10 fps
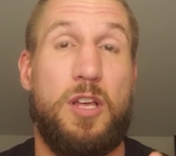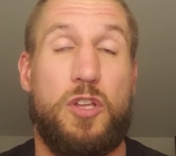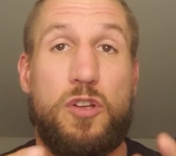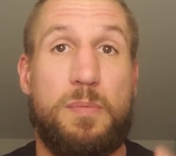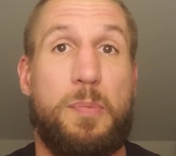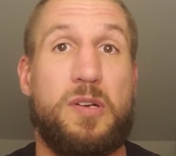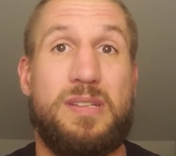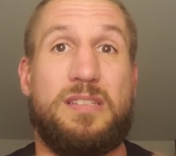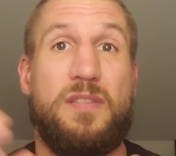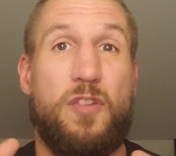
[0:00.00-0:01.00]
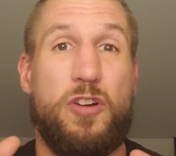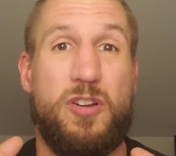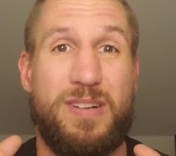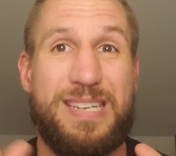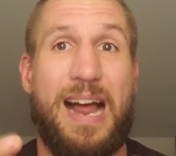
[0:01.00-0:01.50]
You're the person that's devoted your
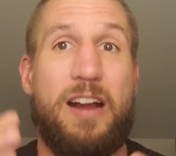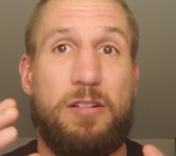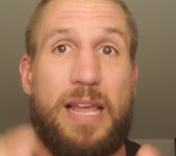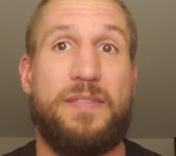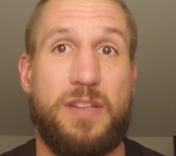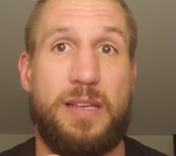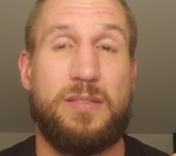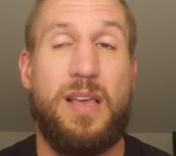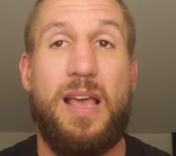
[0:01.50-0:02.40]
entire life to this.